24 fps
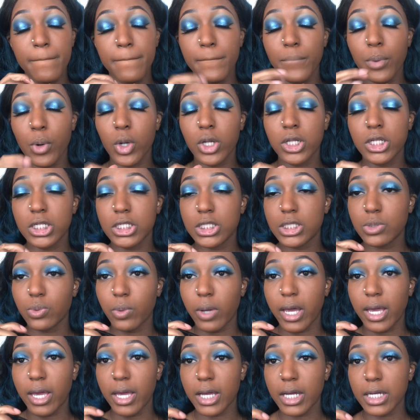Born This
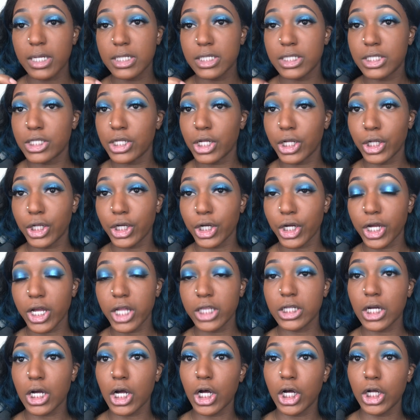Way concealer
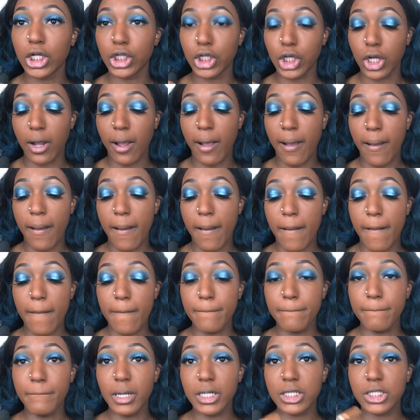in the color
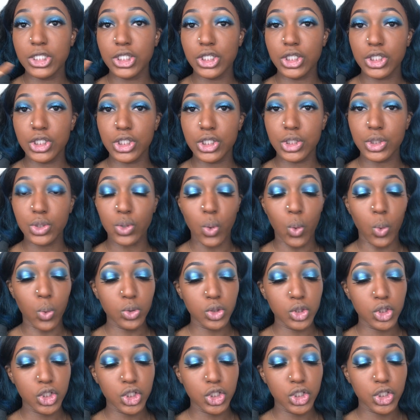
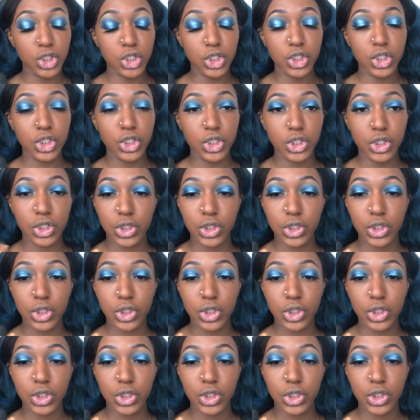Butterscotch.